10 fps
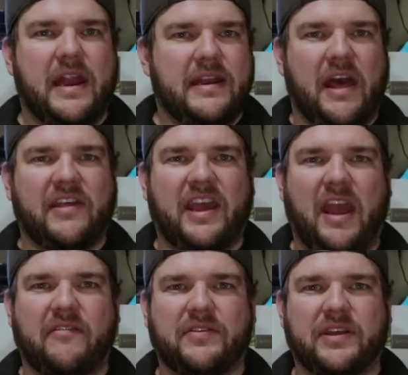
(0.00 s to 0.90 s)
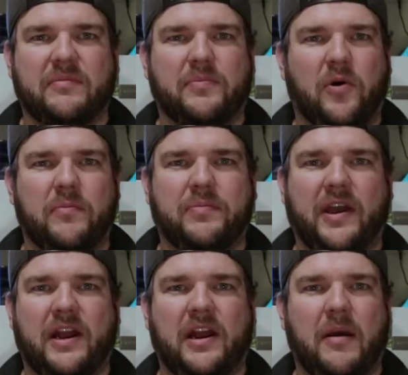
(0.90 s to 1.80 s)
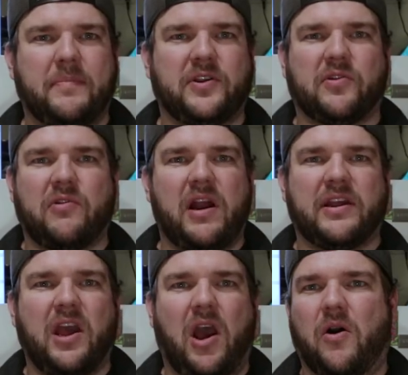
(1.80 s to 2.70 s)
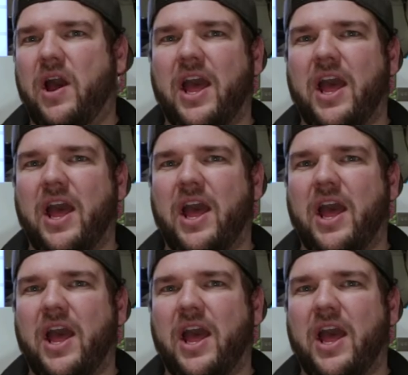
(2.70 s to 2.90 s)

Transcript: Now that you have everything in a bowl and plated it up, you're ready to go.